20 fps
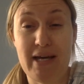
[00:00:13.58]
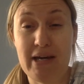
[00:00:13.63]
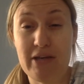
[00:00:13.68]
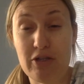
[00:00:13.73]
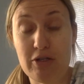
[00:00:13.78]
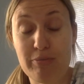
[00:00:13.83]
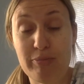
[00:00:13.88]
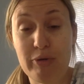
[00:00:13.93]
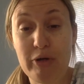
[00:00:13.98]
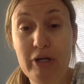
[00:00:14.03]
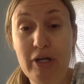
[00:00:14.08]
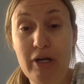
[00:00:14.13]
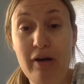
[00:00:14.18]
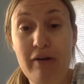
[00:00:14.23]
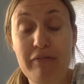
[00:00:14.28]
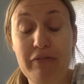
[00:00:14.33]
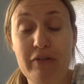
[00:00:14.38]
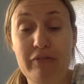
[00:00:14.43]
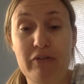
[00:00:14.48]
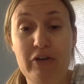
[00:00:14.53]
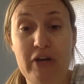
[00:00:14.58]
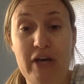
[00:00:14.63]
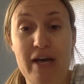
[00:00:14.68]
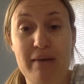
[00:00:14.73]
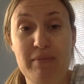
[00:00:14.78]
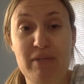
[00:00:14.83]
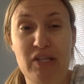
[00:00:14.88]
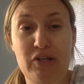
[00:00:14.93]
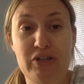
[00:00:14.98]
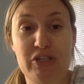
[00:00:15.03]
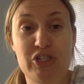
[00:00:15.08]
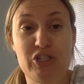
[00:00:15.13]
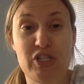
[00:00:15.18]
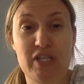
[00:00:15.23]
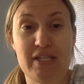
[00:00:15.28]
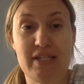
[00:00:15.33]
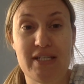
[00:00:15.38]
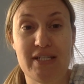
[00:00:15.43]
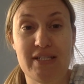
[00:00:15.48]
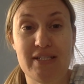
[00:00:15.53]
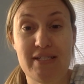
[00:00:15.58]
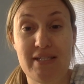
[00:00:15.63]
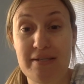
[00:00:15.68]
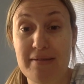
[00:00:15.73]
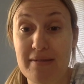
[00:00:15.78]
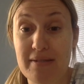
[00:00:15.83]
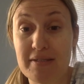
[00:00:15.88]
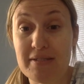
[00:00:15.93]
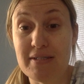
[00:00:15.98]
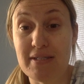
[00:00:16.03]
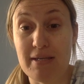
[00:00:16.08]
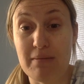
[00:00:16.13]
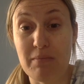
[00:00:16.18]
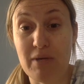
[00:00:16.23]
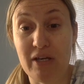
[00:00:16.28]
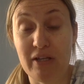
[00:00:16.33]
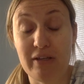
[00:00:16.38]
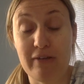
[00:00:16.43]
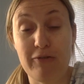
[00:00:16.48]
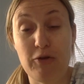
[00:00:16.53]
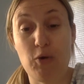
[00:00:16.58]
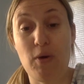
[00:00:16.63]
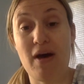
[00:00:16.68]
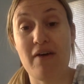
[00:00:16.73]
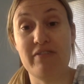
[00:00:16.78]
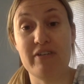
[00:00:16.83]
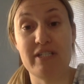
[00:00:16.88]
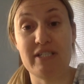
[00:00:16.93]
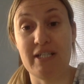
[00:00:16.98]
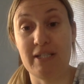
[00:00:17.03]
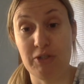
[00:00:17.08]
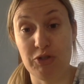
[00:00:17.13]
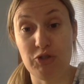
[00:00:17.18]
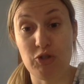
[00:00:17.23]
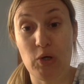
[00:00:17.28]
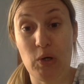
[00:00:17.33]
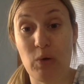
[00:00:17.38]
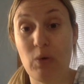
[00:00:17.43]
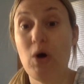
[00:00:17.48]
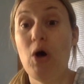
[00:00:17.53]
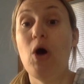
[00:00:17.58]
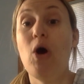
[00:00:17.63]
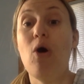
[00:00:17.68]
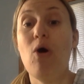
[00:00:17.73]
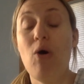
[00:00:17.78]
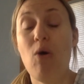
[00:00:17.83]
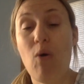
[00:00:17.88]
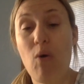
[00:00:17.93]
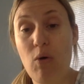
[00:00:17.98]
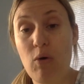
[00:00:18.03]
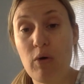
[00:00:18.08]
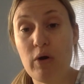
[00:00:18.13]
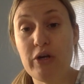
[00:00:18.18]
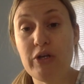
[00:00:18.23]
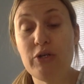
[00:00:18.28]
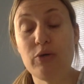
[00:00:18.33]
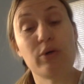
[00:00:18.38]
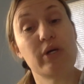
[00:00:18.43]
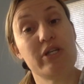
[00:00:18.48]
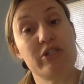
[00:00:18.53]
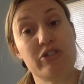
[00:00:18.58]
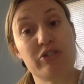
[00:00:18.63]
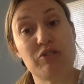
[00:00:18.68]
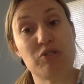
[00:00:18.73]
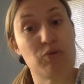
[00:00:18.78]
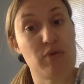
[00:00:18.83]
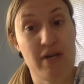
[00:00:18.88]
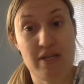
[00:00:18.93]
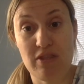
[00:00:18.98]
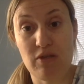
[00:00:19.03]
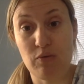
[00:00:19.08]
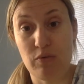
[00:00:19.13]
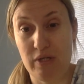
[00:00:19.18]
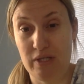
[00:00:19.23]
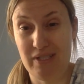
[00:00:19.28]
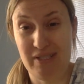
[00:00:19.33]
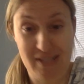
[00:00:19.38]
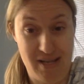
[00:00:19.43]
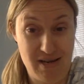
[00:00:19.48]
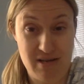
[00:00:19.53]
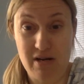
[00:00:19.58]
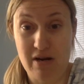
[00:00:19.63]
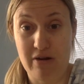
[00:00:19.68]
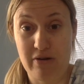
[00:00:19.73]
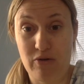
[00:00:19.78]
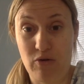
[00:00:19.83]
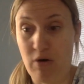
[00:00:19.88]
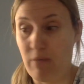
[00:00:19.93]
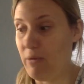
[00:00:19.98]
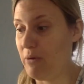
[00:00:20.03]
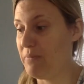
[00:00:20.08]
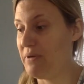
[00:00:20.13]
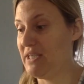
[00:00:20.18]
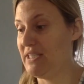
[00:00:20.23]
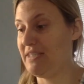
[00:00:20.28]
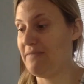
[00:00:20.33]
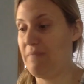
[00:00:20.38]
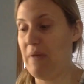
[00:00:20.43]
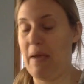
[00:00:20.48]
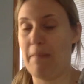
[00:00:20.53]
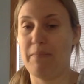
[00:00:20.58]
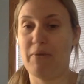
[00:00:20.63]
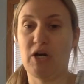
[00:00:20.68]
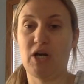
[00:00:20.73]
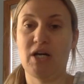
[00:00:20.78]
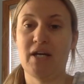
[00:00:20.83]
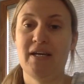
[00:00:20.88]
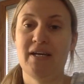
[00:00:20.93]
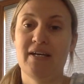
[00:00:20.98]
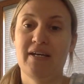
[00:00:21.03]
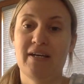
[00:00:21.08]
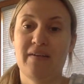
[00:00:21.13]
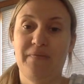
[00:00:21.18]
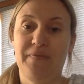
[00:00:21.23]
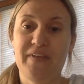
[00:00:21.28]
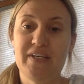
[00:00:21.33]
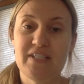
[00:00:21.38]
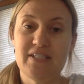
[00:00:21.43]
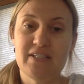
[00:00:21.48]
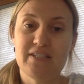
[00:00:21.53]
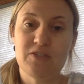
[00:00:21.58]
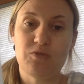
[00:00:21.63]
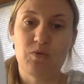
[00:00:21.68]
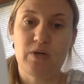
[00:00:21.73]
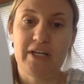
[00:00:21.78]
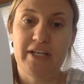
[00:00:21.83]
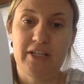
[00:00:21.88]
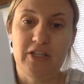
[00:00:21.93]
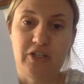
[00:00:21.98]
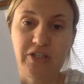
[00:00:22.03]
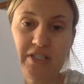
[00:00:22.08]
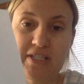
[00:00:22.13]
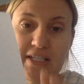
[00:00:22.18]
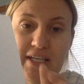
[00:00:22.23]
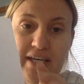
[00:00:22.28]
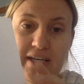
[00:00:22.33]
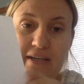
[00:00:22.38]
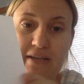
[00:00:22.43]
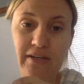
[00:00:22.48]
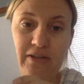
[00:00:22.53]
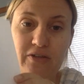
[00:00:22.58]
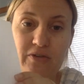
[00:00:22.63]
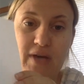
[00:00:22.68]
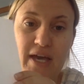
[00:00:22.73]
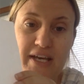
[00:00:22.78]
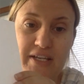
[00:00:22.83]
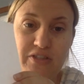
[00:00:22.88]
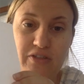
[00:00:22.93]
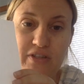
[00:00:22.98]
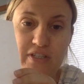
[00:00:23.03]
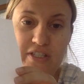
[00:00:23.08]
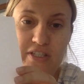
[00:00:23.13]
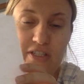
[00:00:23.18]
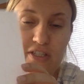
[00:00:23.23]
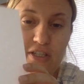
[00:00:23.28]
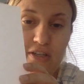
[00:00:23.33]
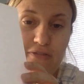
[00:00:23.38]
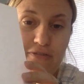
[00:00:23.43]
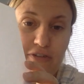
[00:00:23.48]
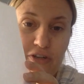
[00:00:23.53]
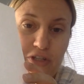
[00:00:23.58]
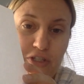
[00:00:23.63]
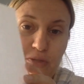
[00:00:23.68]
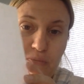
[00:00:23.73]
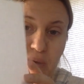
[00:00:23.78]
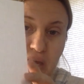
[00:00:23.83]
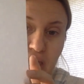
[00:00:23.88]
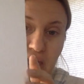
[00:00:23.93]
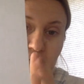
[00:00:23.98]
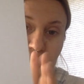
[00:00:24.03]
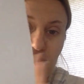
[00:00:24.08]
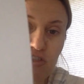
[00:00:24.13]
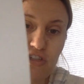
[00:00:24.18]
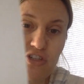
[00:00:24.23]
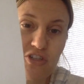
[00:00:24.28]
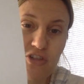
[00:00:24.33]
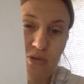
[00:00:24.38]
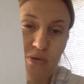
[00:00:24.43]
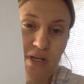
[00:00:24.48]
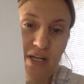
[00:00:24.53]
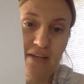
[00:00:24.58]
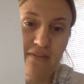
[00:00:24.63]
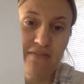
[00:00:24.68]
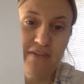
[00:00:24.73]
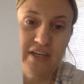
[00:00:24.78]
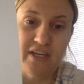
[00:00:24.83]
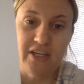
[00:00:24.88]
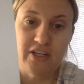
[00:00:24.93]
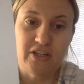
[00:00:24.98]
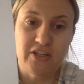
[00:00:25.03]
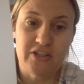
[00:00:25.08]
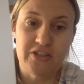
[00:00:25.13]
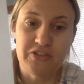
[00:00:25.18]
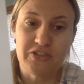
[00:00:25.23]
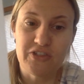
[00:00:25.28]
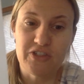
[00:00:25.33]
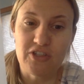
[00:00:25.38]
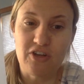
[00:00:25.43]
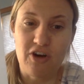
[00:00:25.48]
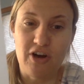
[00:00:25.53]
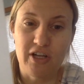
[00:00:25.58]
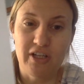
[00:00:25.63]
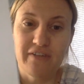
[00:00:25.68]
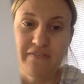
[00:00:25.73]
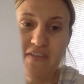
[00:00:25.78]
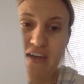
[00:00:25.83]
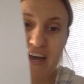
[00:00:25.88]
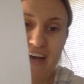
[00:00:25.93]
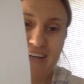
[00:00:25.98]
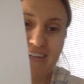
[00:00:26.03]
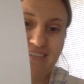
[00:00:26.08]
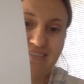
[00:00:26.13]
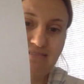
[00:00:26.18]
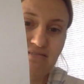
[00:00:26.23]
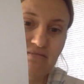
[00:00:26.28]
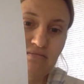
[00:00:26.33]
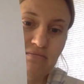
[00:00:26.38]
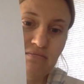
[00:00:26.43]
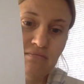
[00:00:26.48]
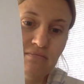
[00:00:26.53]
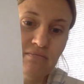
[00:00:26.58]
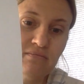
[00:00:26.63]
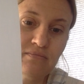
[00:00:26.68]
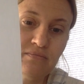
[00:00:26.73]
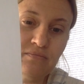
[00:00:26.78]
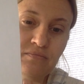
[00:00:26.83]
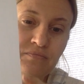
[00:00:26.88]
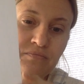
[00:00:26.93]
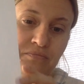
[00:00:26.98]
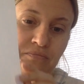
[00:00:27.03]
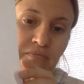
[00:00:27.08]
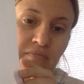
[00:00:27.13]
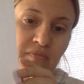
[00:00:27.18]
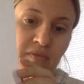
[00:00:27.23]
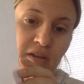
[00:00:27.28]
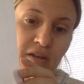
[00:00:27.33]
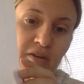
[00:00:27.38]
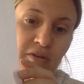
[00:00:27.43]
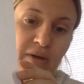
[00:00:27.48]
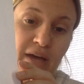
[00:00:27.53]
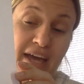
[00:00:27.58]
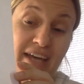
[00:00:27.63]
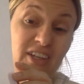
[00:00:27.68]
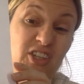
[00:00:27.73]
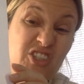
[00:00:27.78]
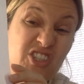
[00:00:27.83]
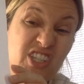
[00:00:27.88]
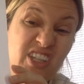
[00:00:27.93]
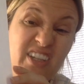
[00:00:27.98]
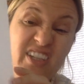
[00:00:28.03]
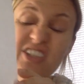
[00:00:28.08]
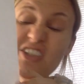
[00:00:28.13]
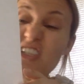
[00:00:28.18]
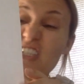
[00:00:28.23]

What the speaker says: either print off the vocabulary sheet that is in this email if you haven't done so, or you can just write the words down on a normal piece of paper. This is what it looks like. Okay, so this is the first page, 3D figures, all of that. Okay, looks a little